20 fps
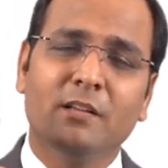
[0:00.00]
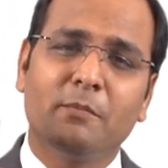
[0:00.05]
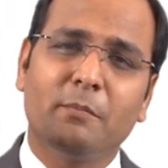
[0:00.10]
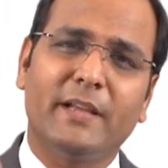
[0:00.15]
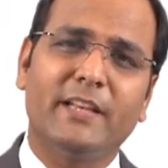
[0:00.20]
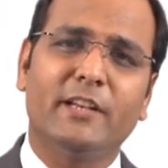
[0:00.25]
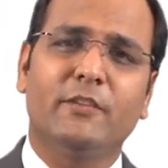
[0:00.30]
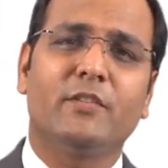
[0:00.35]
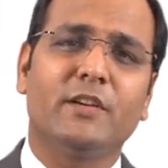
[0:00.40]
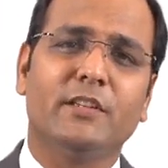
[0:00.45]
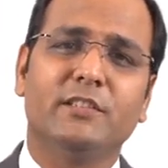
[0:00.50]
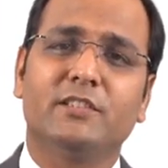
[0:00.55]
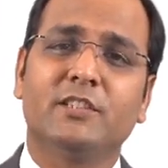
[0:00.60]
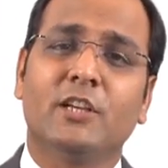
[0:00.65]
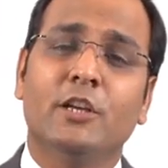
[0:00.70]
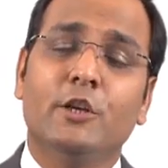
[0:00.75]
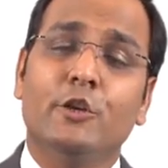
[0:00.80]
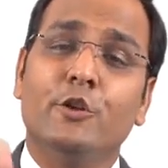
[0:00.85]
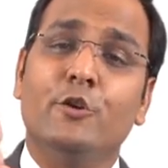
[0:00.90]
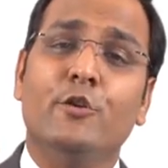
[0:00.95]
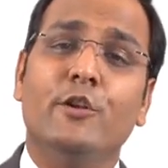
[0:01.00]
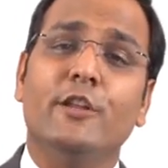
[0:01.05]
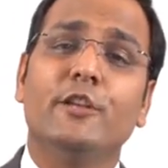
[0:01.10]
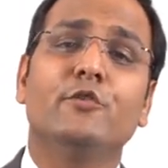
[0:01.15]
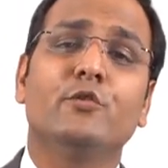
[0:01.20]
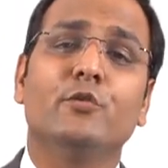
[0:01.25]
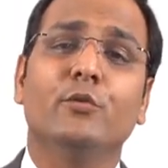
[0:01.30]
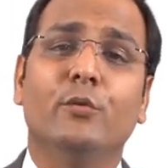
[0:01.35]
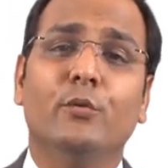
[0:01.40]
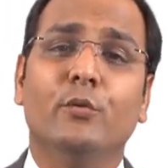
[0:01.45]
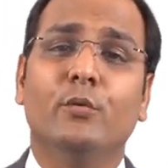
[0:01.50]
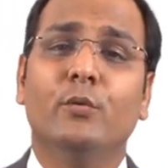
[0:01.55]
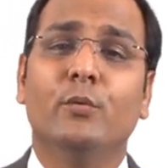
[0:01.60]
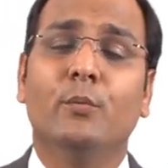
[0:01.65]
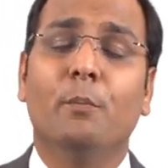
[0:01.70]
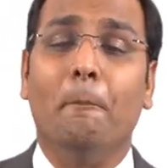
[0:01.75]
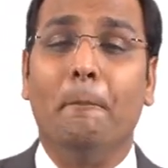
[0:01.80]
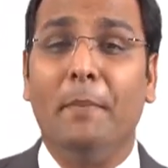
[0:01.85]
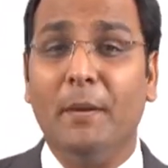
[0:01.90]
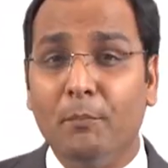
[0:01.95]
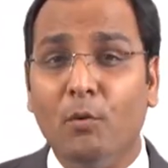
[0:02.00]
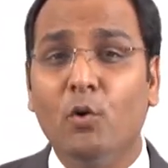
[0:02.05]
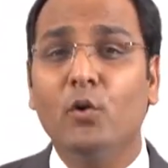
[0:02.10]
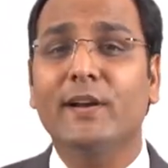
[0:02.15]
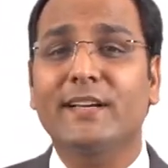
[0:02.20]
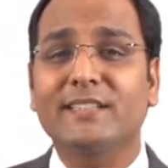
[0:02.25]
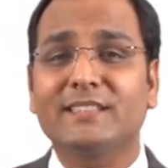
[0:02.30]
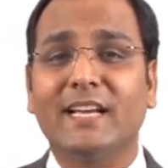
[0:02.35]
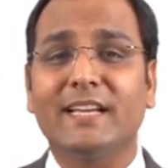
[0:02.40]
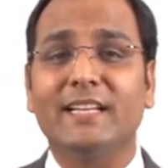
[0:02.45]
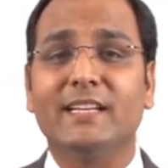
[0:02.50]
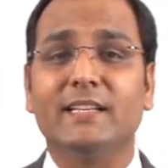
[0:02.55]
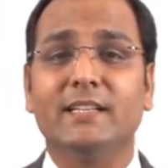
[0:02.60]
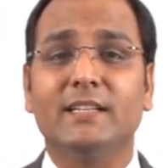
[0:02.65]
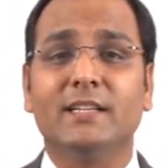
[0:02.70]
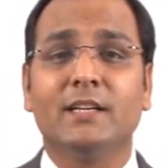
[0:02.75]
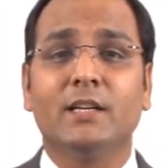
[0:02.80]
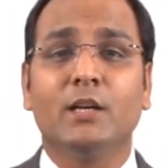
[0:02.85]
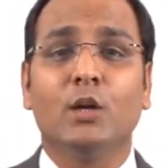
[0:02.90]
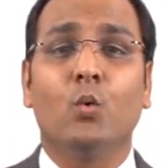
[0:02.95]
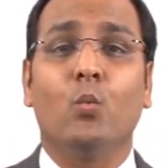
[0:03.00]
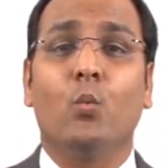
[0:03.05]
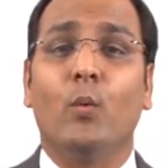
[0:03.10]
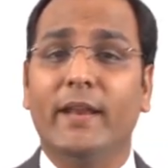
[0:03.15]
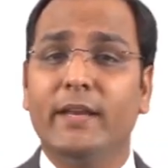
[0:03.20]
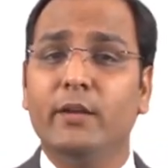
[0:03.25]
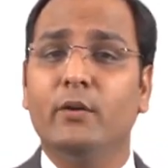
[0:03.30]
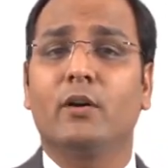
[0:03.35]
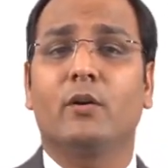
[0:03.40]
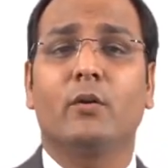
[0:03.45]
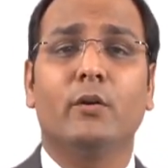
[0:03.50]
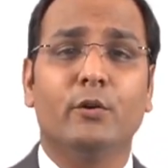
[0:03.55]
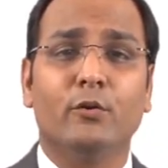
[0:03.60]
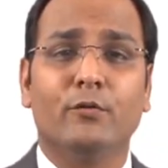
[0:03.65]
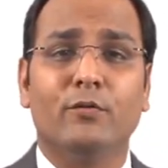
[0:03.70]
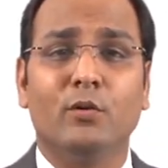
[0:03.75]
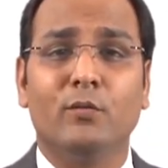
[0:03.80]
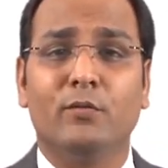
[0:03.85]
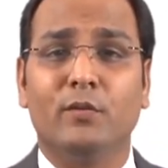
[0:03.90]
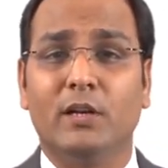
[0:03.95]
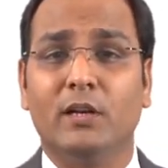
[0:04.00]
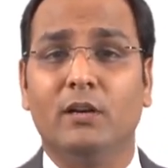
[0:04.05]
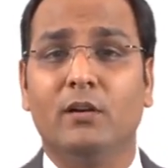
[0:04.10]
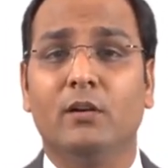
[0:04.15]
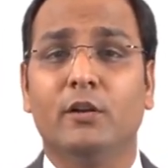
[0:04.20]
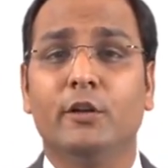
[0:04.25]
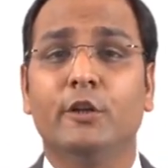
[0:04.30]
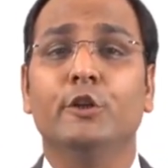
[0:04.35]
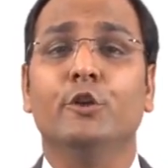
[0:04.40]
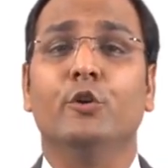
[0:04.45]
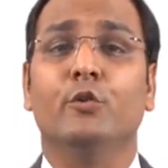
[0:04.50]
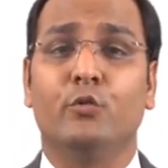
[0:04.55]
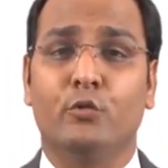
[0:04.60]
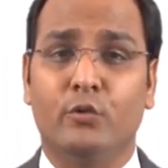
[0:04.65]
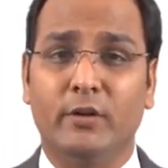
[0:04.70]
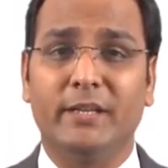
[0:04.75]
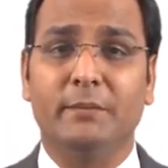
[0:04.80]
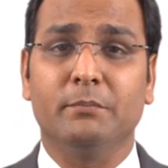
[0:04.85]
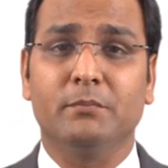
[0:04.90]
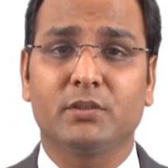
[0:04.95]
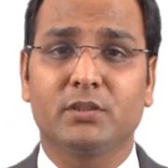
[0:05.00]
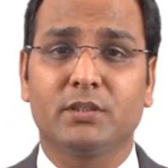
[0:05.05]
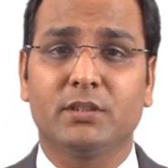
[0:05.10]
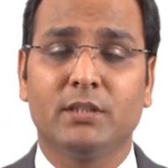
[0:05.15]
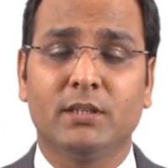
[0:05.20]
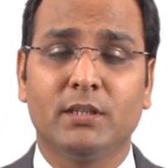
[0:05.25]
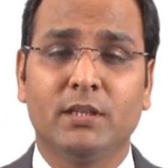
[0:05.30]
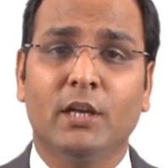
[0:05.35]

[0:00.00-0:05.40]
My dear friends, you need to be more excited when you are going to fulfill your dreams.